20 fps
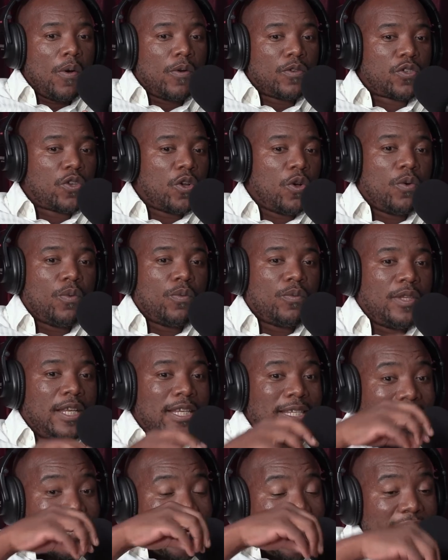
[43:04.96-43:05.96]
so
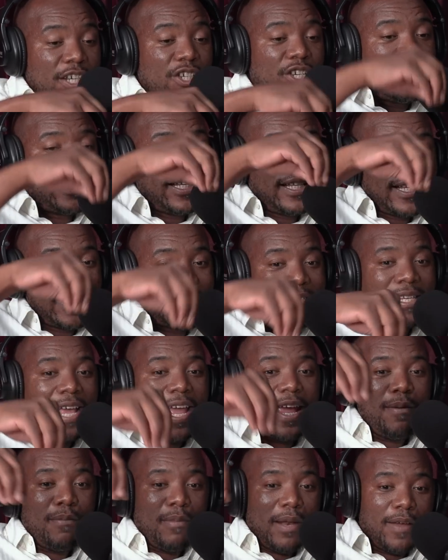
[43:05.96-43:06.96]
these are countries in the
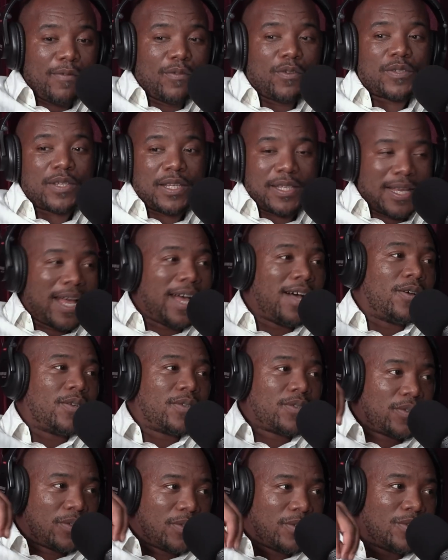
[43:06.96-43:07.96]
same levels as
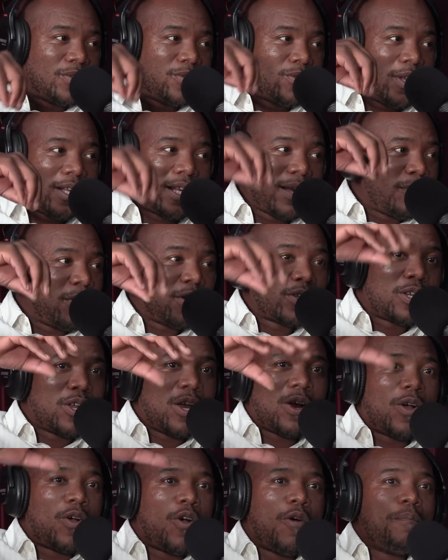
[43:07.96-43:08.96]
ours. I'm
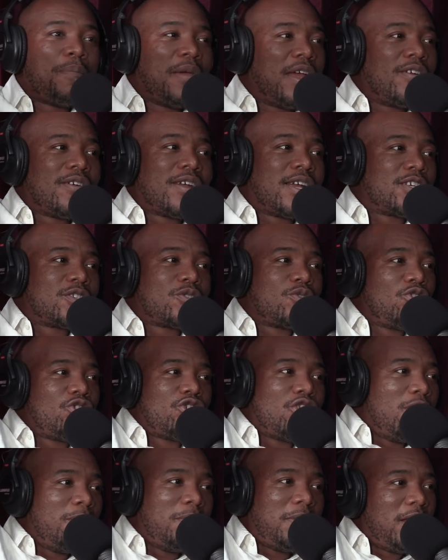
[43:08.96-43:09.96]
not comparing us to
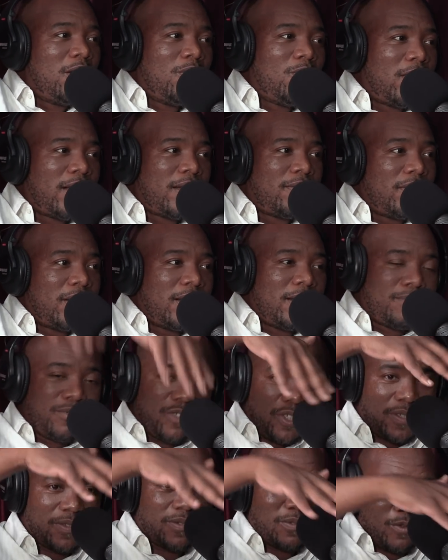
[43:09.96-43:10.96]
Germany and whatever. I'm
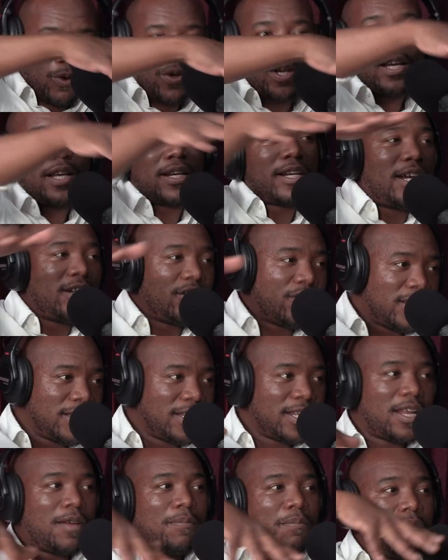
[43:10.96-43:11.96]
just looking at countries in our